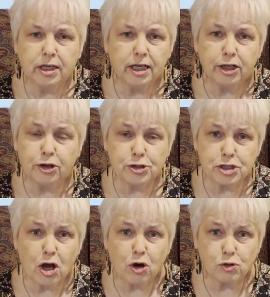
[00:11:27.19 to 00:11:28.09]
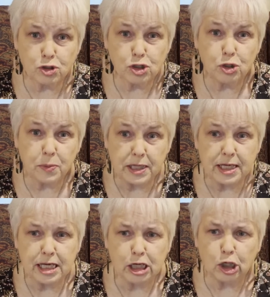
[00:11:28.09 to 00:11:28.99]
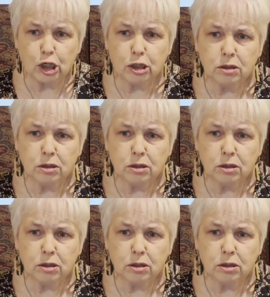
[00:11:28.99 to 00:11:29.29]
in her song, To Be Here.